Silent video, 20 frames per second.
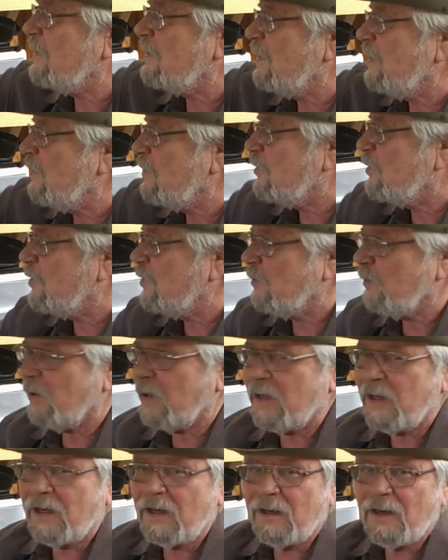other 2
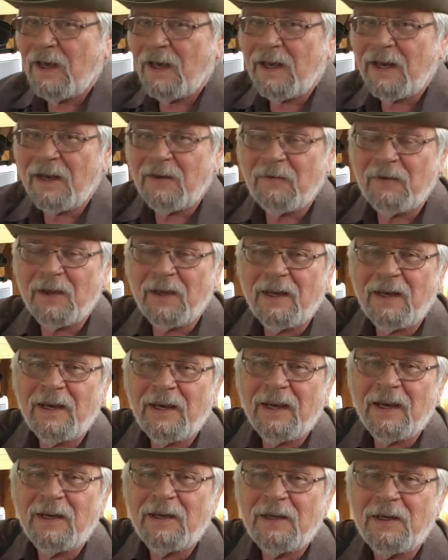in, and not having any
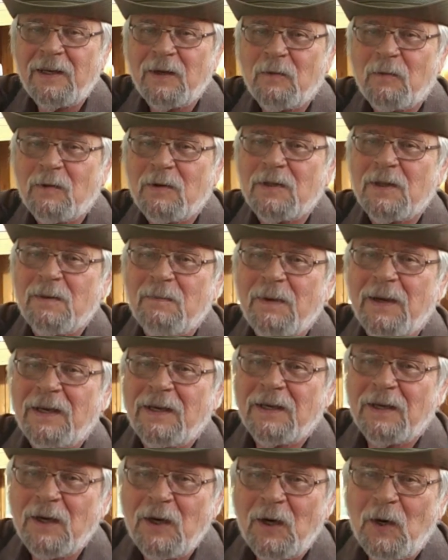idea where they might
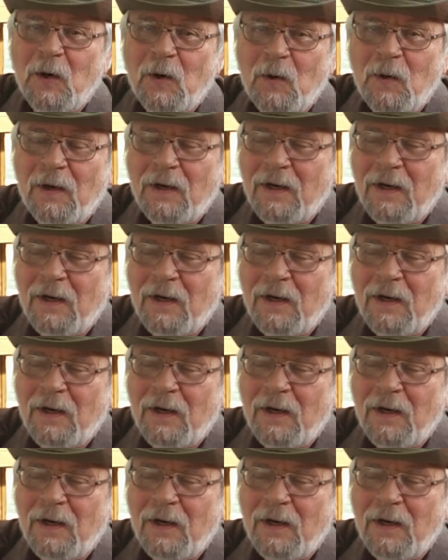go,